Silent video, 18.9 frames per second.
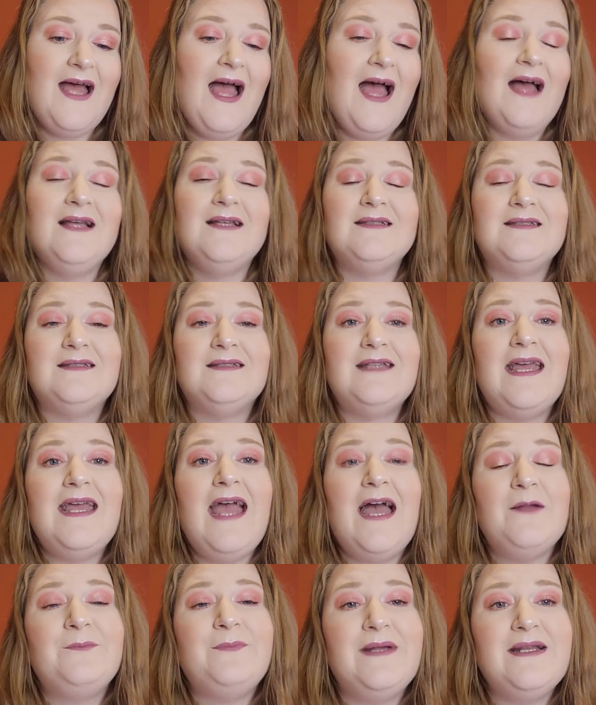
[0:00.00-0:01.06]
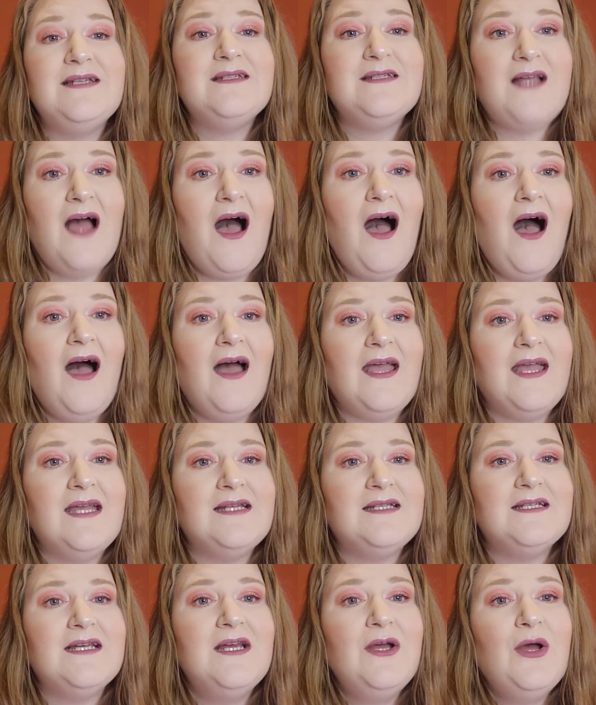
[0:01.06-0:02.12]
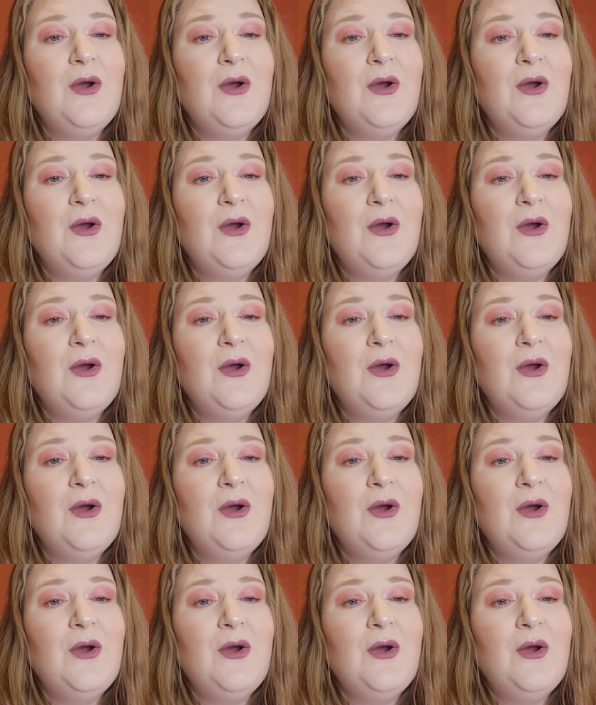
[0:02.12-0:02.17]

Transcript: as they had been tied